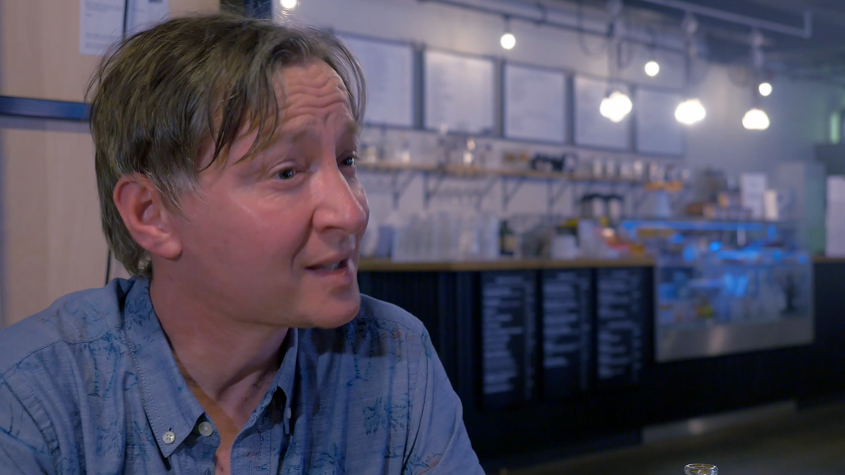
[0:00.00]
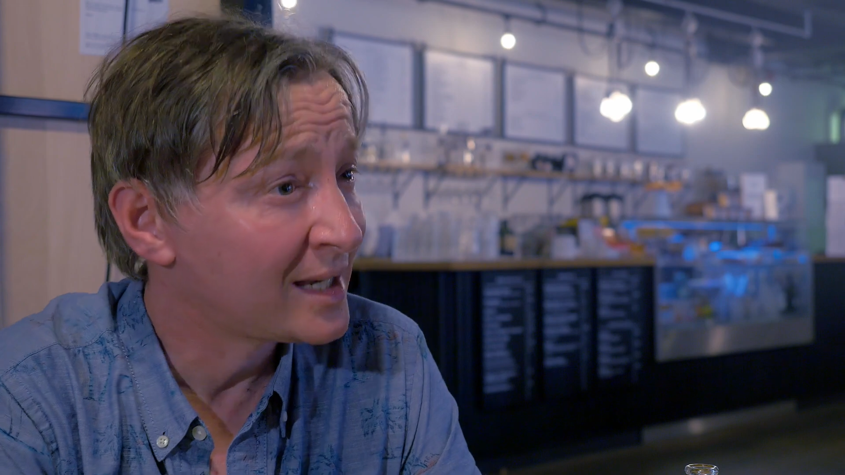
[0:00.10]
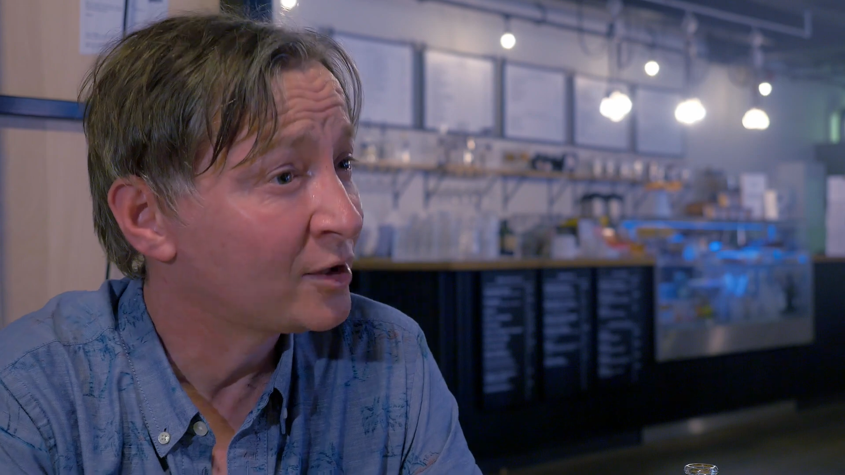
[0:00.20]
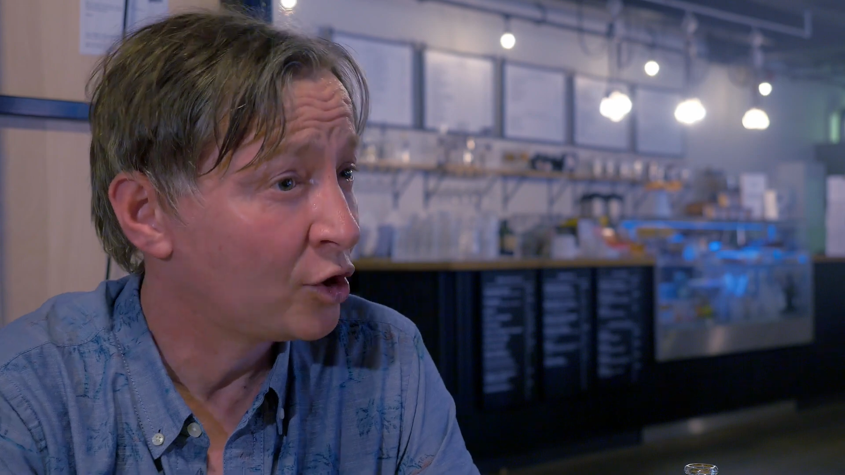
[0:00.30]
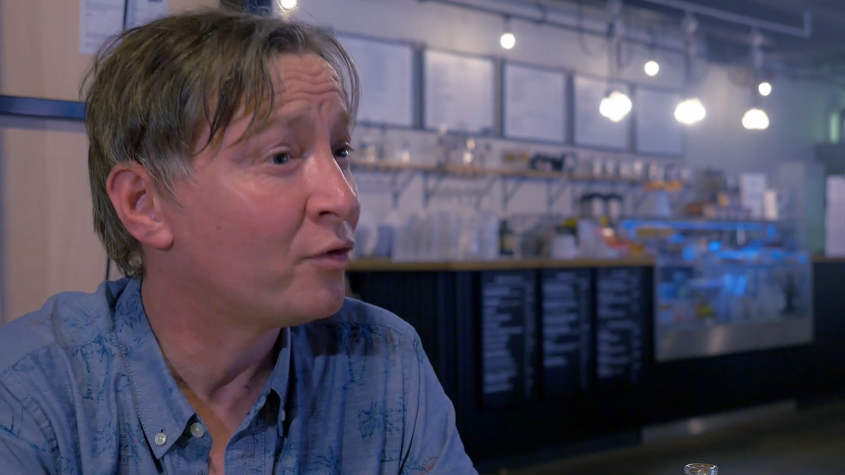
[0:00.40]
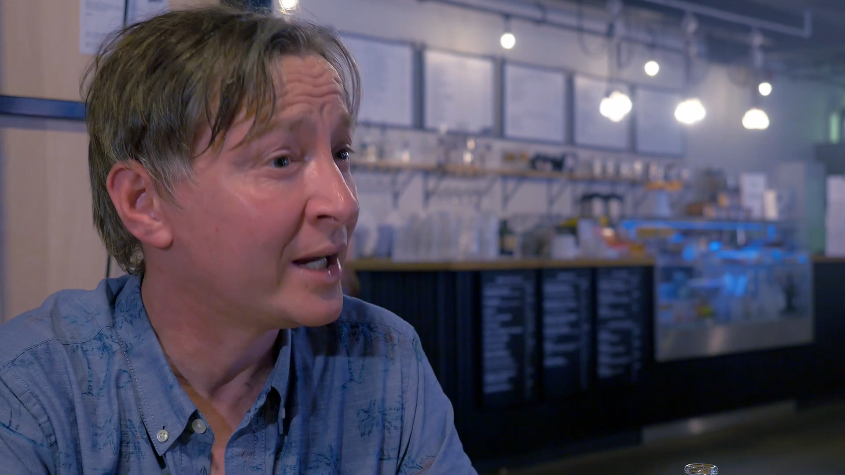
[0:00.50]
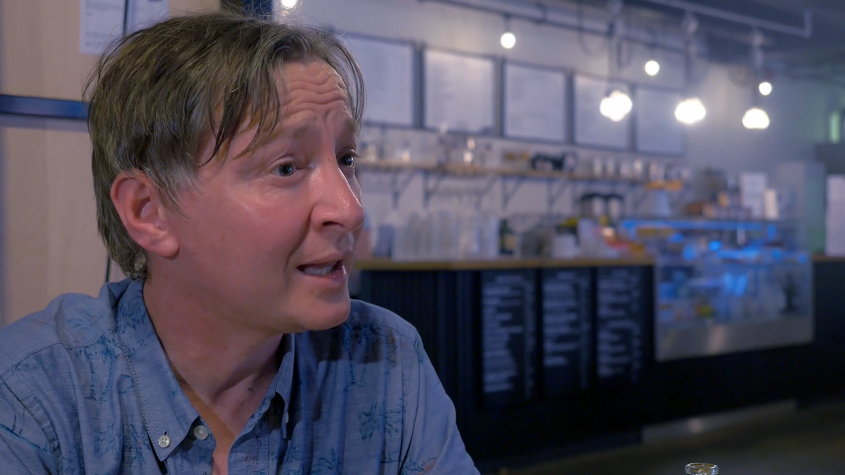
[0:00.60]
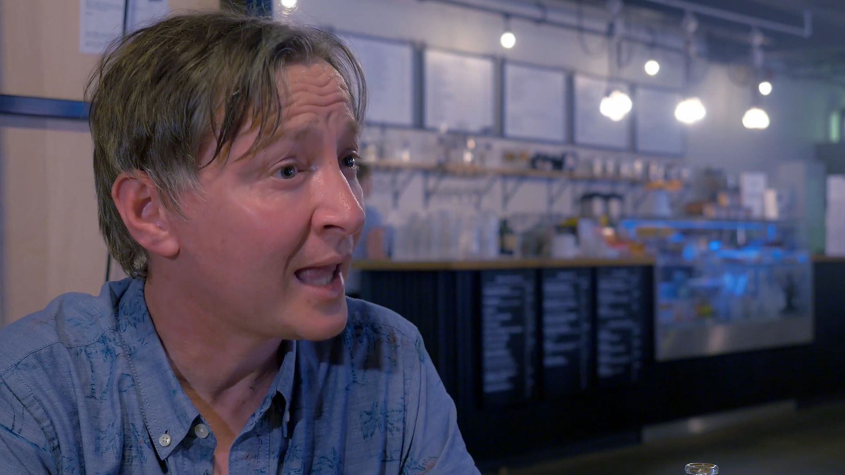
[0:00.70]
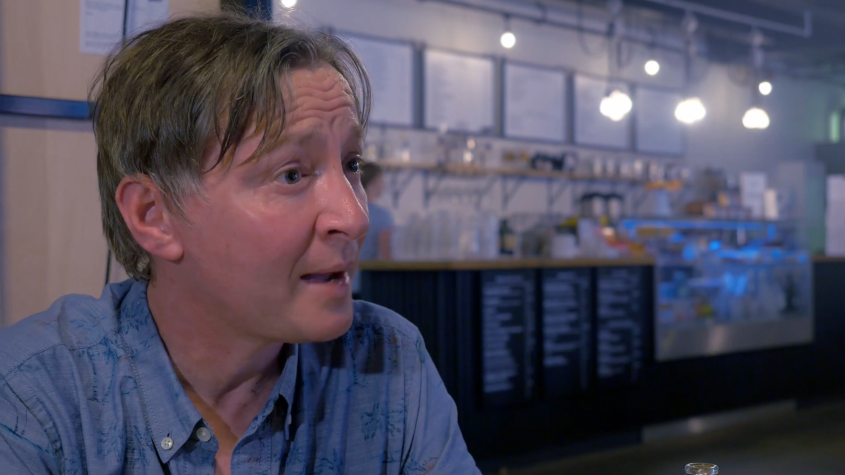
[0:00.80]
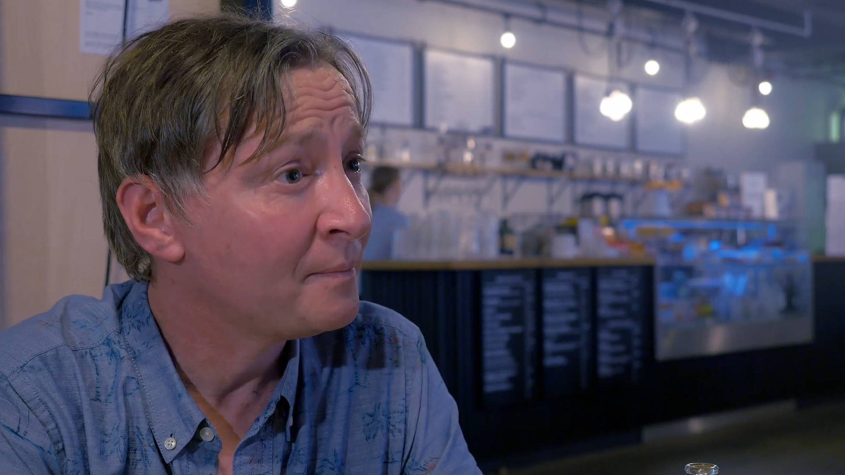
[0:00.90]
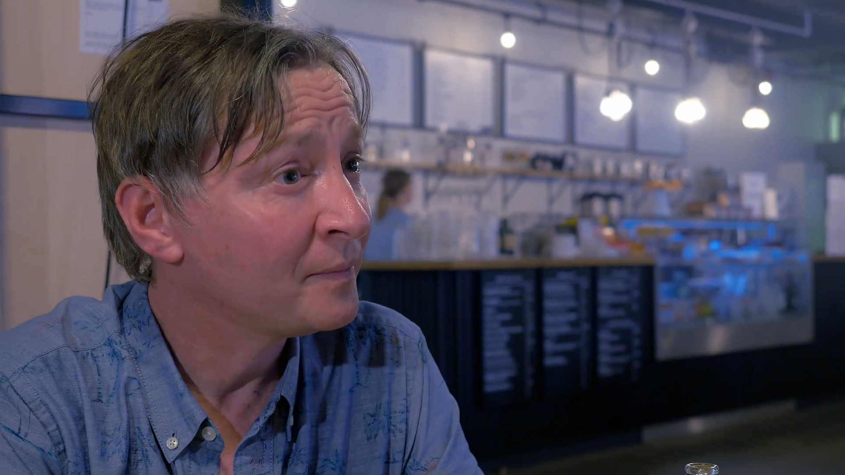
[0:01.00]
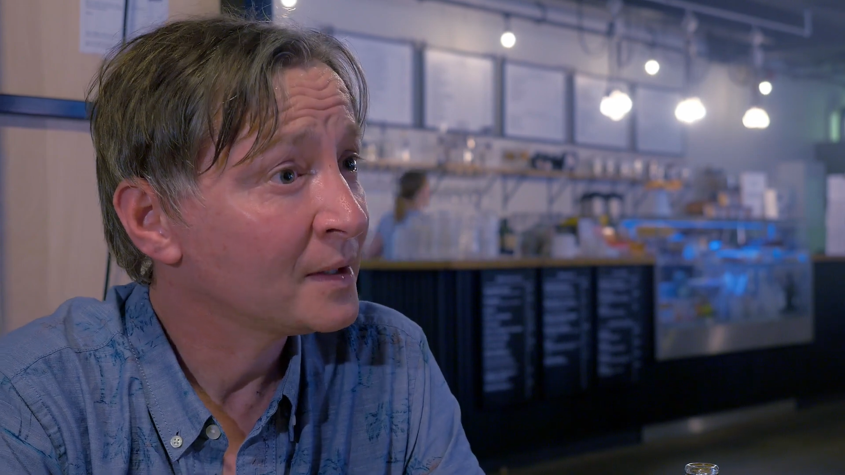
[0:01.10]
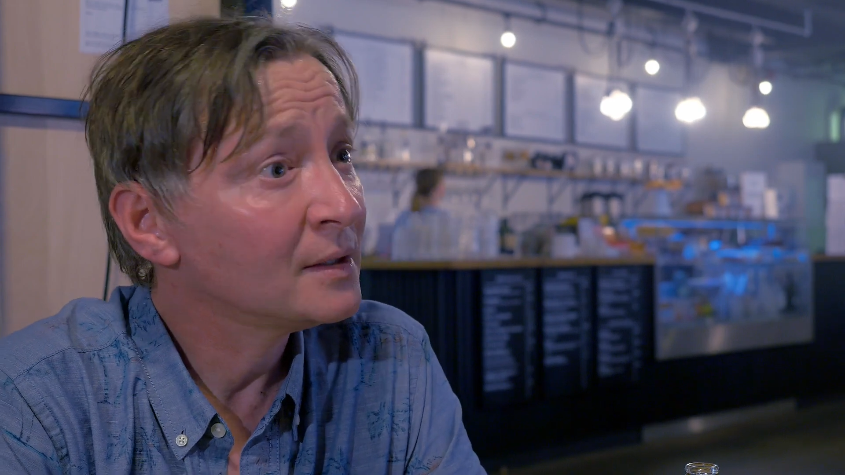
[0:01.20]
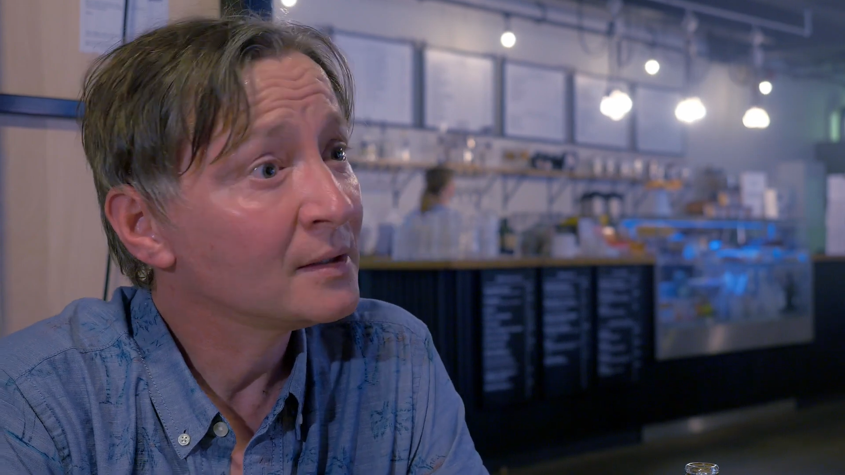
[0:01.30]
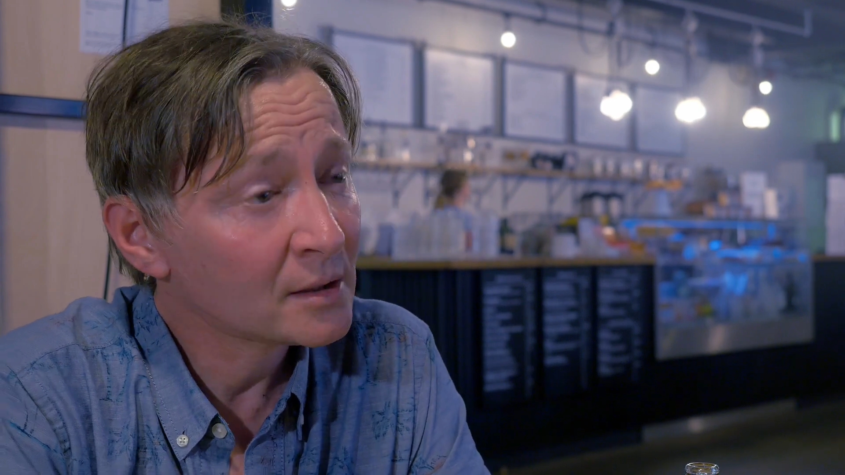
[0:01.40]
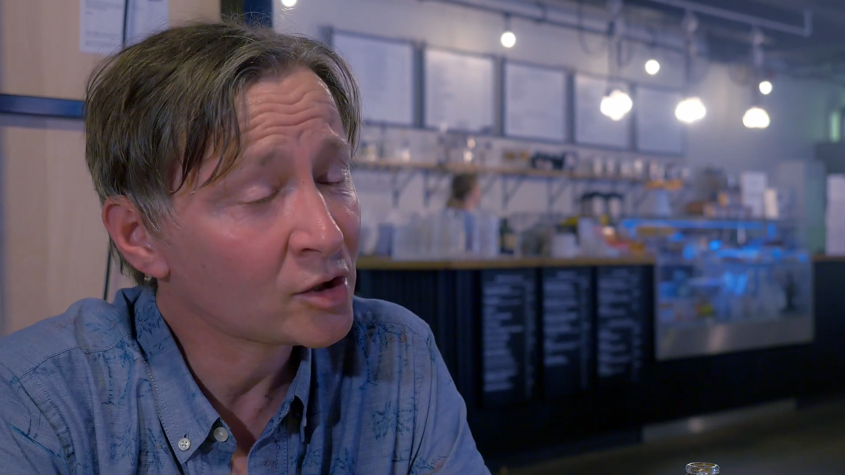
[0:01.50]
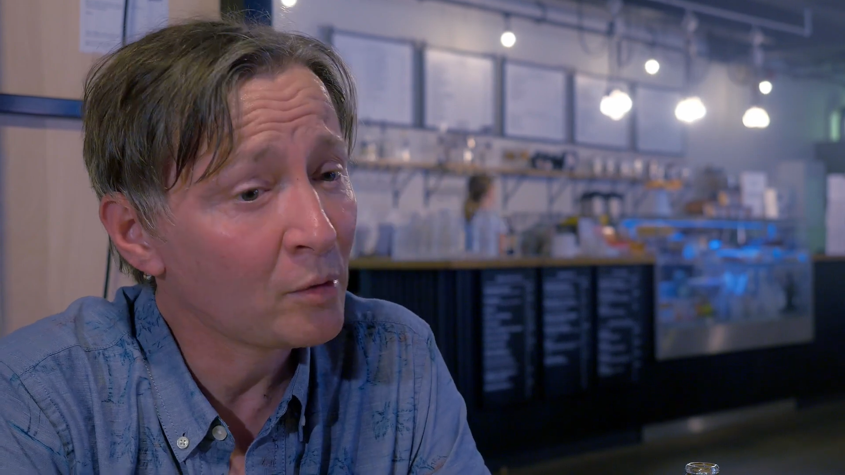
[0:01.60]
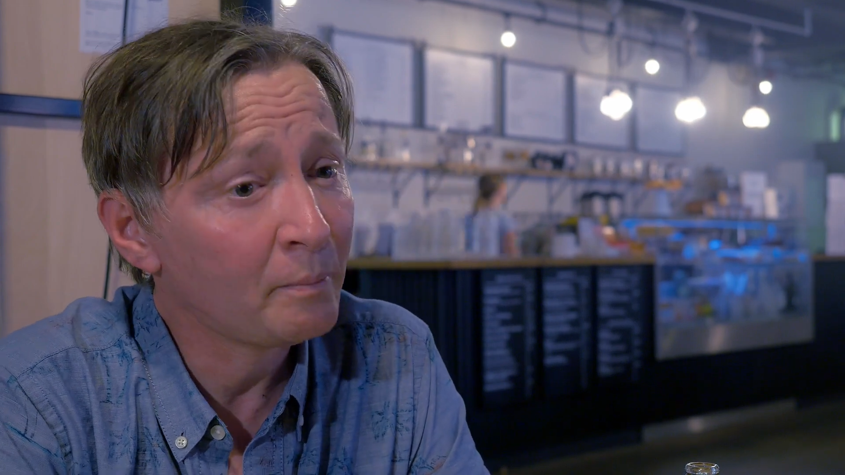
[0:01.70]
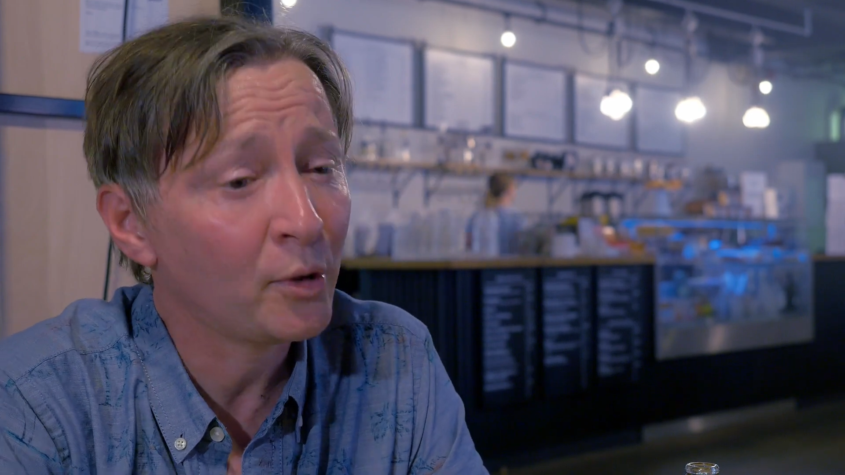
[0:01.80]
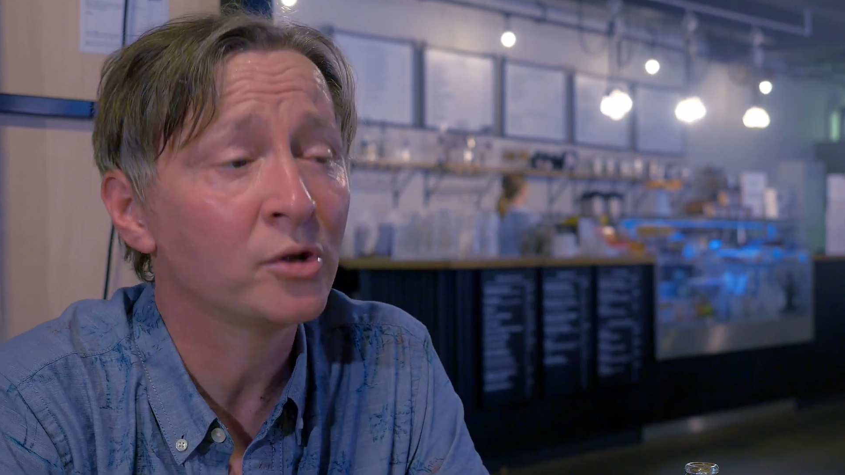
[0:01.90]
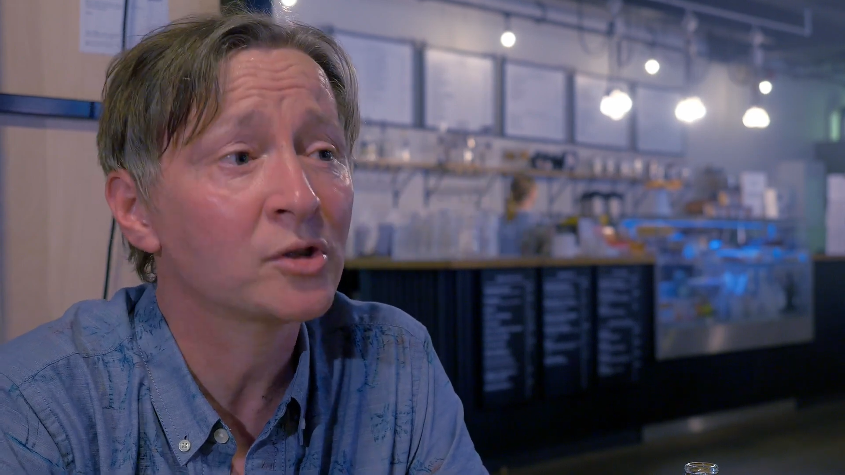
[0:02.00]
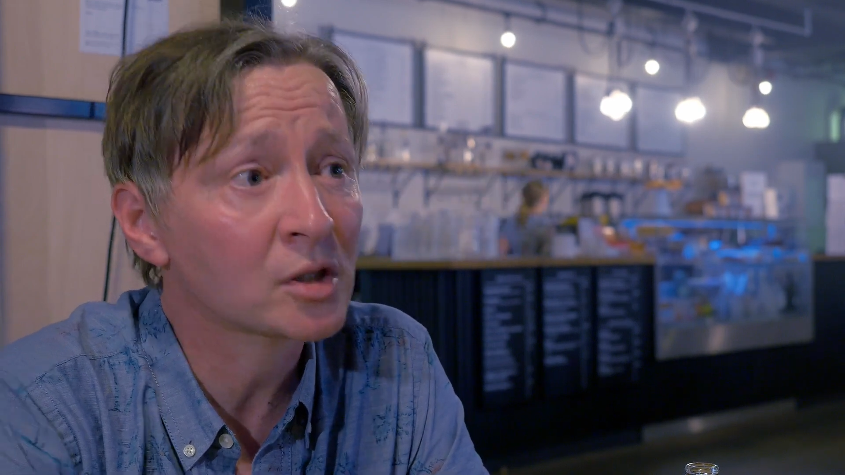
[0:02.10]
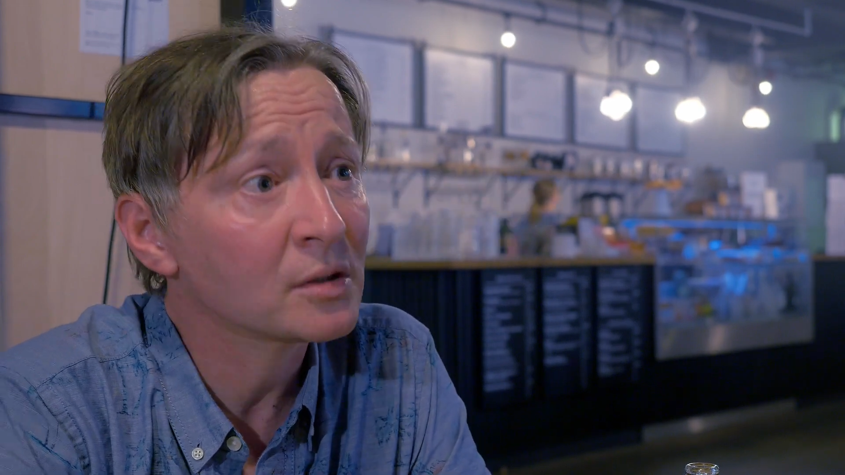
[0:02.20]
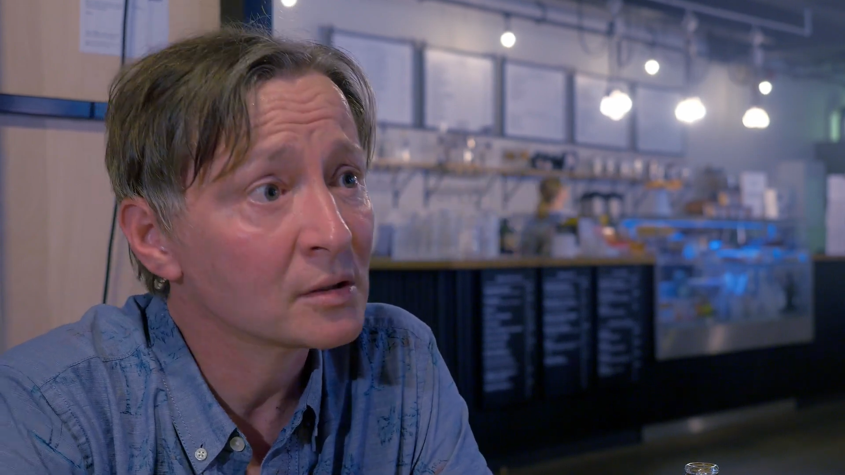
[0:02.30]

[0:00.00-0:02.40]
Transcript: seeing the real them yeah. to a point.